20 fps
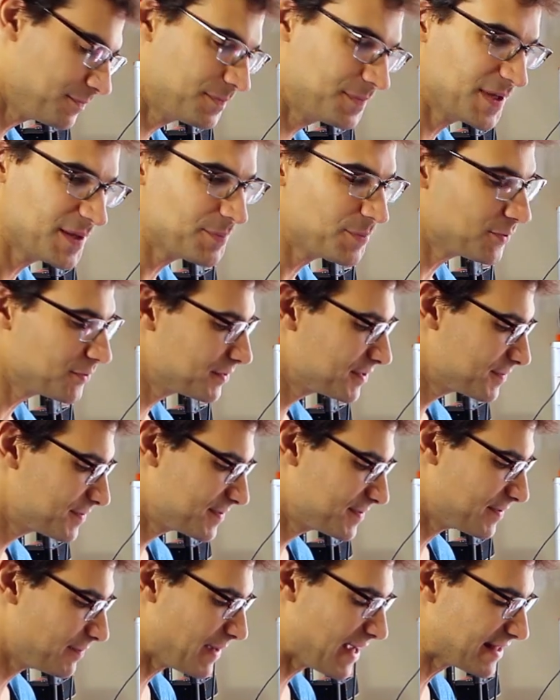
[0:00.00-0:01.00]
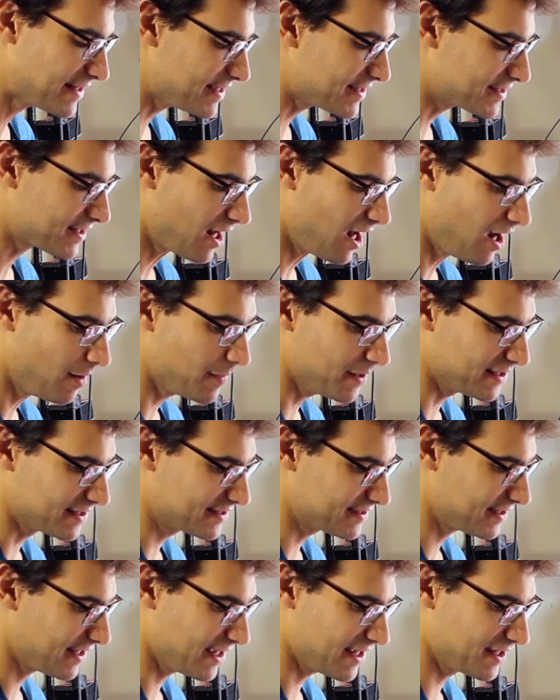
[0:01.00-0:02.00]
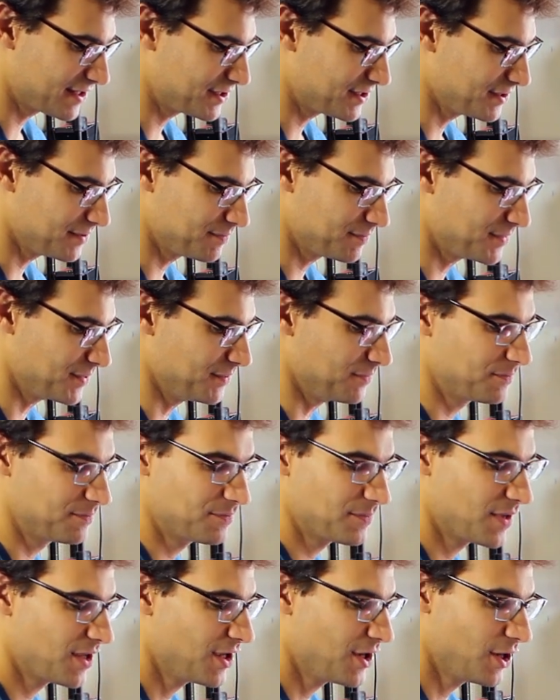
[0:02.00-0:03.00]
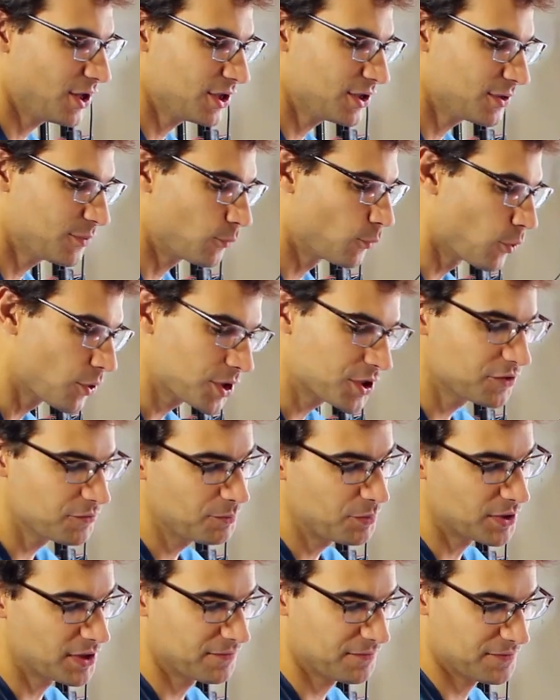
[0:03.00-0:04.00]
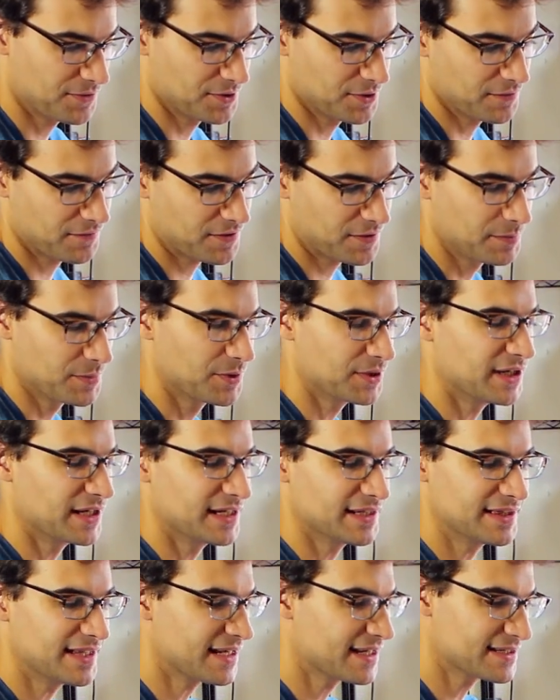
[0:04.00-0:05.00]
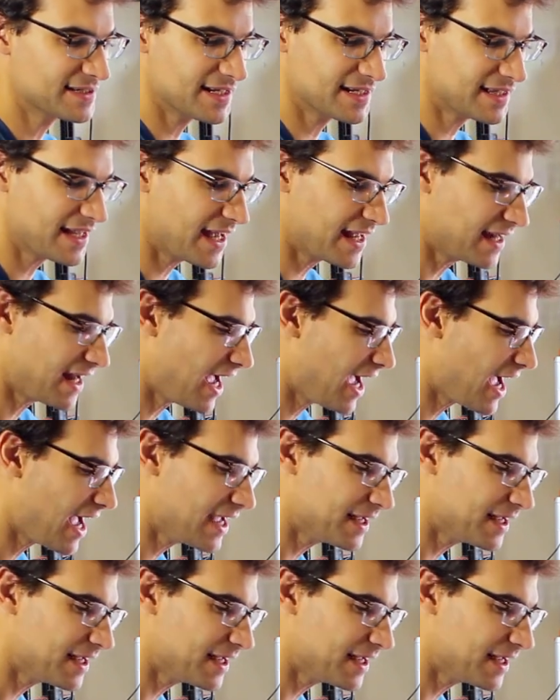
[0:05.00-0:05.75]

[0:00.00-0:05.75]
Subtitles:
people make these comments like the work you put in for the Nerf community, things like that. And